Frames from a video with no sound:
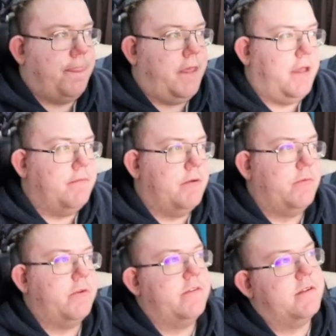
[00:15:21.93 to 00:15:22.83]
But
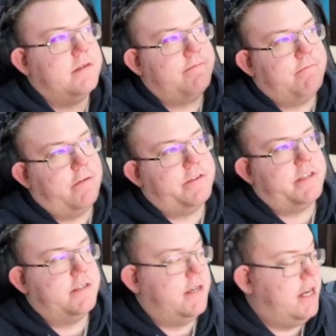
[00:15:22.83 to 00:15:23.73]
we're in the
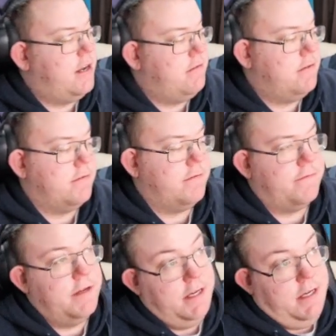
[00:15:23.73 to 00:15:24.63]
obviously era
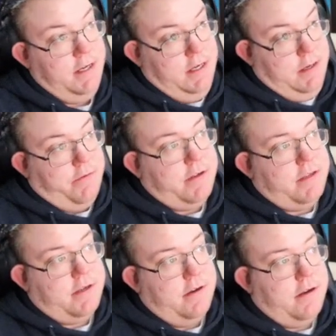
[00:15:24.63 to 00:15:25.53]
of
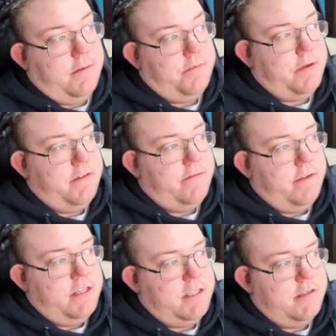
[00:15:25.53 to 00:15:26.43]
prices going up and
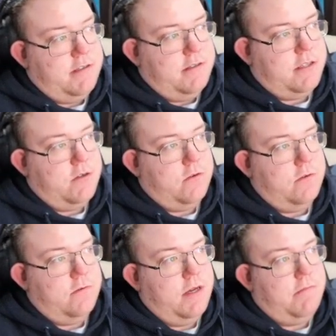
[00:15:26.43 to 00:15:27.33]
inflation,
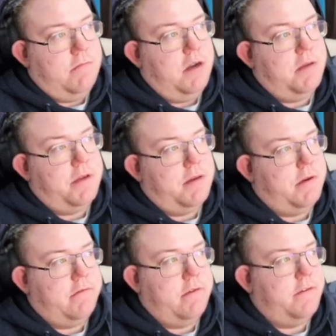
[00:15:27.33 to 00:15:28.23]
so that might be
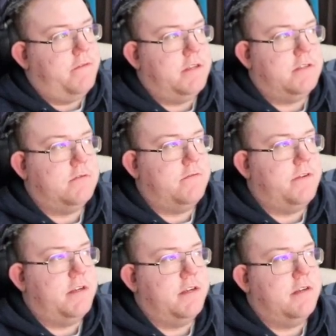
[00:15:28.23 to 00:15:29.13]
about right for this sort of
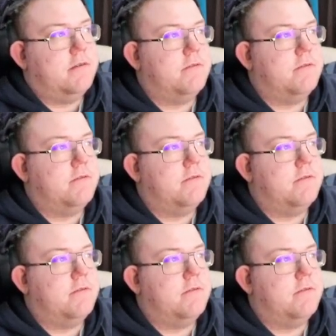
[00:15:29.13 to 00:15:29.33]
figure.